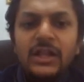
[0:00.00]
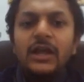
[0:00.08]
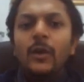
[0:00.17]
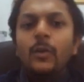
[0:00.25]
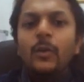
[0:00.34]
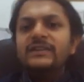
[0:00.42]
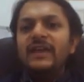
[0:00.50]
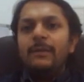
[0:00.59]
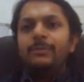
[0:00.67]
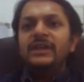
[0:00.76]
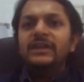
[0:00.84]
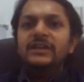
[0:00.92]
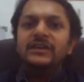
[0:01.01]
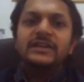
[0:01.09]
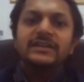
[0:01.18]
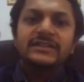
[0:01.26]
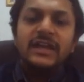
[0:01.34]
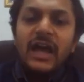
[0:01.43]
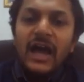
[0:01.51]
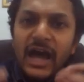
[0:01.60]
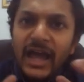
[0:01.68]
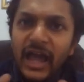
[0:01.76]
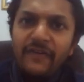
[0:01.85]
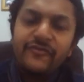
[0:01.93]
Now, what is happening here is
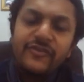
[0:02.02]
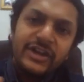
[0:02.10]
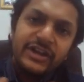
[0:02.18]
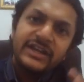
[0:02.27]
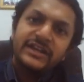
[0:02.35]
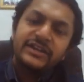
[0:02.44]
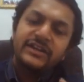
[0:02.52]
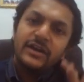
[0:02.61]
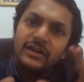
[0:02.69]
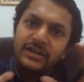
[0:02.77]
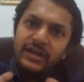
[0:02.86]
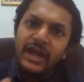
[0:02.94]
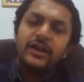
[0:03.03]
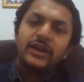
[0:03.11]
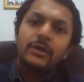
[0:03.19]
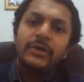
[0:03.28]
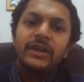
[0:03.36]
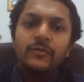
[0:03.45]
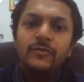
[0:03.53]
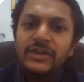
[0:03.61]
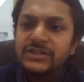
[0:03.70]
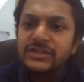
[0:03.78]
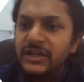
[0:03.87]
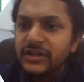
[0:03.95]
I have created a diagram in
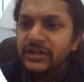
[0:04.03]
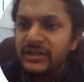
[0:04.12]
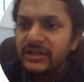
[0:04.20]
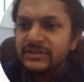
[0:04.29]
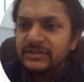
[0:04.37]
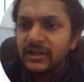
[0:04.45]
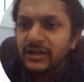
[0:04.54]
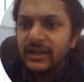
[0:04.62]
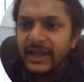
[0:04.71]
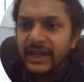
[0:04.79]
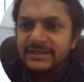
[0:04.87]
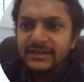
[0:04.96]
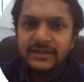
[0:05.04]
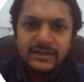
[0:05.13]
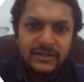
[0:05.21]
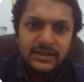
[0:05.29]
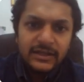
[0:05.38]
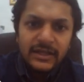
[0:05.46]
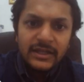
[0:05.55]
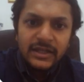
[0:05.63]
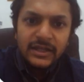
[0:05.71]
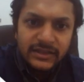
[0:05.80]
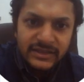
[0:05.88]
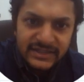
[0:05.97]
which there is a lens.
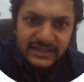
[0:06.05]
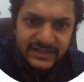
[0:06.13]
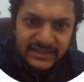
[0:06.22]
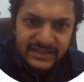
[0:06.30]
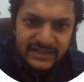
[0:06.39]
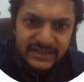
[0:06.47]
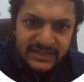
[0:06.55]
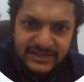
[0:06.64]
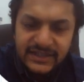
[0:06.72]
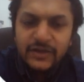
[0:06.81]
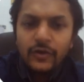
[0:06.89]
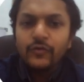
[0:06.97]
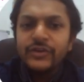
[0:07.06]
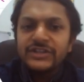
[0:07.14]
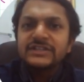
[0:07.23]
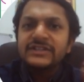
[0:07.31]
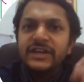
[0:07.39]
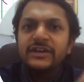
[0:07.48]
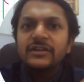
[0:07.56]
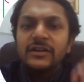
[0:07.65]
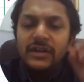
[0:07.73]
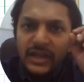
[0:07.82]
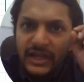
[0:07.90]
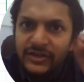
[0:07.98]
This is the lens which is there
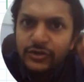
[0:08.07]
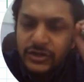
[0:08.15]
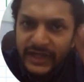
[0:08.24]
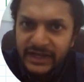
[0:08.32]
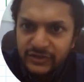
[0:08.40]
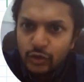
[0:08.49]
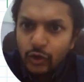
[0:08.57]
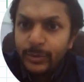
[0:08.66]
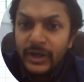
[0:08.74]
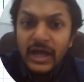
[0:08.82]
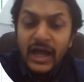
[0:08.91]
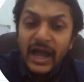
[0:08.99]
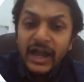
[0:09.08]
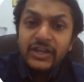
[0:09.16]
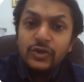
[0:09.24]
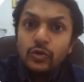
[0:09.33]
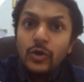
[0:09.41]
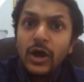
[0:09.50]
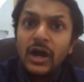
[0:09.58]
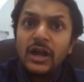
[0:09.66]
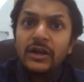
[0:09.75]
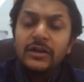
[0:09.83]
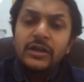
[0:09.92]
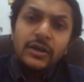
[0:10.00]
in your telescope, and you
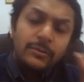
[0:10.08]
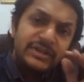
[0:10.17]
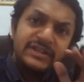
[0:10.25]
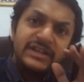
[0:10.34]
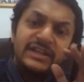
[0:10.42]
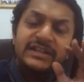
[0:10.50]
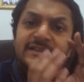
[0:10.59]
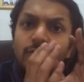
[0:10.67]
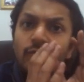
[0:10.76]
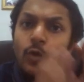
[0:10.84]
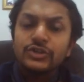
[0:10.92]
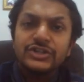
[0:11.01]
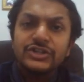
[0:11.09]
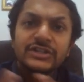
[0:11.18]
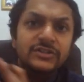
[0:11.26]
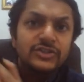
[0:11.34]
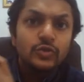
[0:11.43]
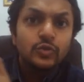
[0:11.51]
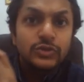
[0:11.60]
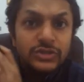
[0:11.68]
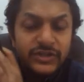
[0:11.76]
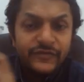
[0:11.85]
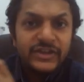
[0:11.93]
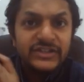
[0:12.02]
are basically watching two
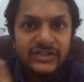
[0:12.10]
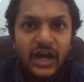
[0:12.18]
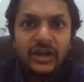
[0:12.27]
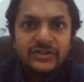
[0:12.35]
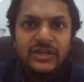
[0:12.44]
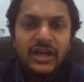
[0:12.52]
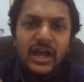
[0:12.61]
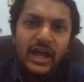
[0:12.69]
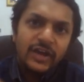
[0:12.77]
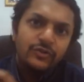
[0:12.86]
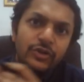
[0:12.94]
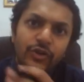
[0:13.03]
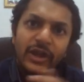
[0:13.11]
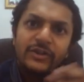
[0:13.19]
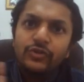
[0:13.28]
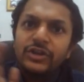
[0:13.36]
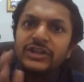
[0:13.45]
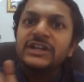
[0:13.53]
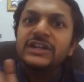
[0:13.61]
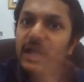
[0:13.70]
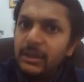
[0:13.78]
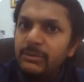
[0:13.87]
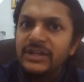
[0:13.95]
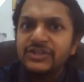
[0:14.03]
different stars, and you are trying to create
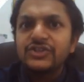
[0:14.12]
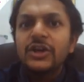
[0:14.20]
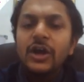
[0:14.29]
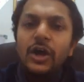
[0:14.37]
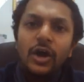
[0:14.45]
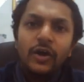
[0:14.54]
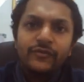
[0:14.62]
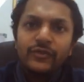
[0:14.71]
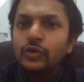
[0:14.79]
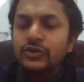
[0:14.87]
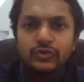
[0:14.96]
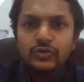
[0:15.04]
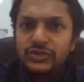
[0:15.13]
image of those two